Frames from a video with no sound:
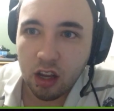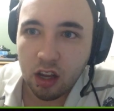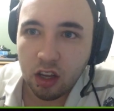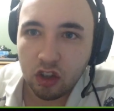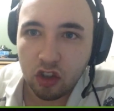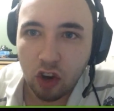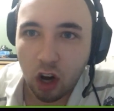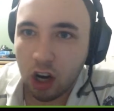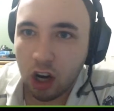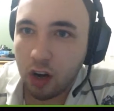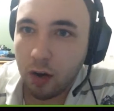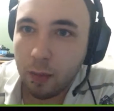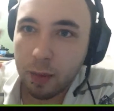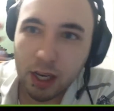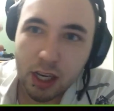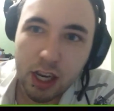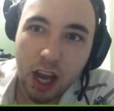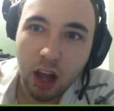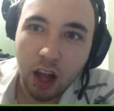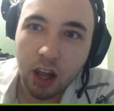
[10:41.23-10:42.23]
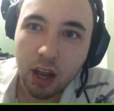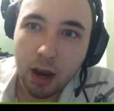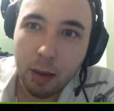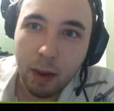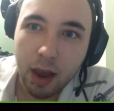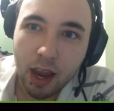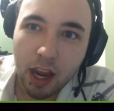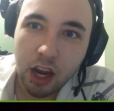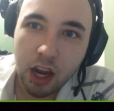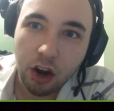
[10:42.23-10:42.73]
Sean could have been yelling in
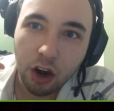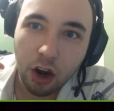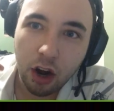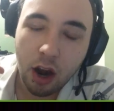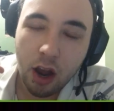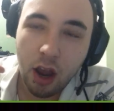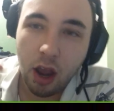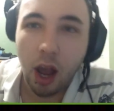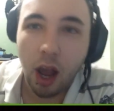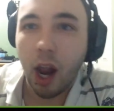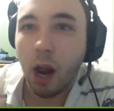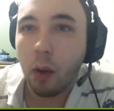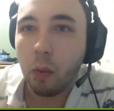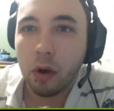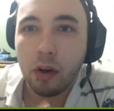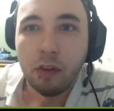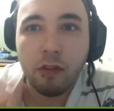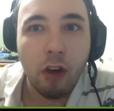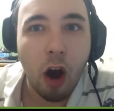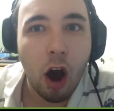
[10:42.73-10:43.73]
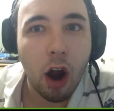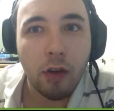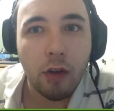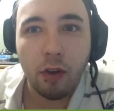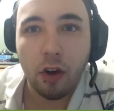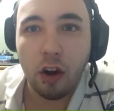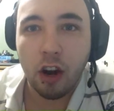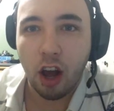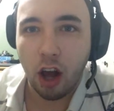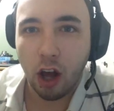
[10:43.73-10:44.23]
my ear, and I would have not have
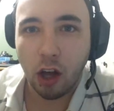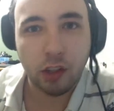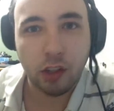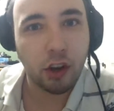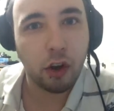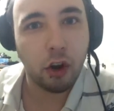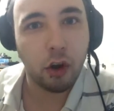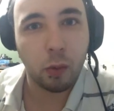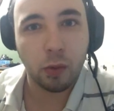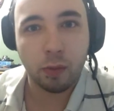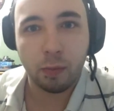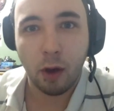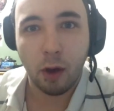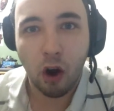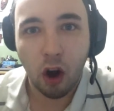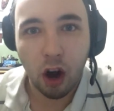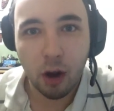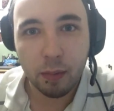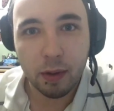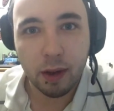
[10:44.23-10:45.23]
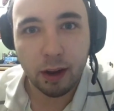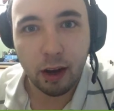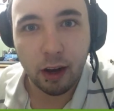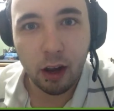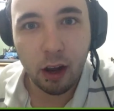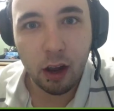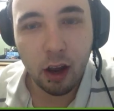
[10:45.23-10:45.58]
heard it. All I heard was my heartbeat.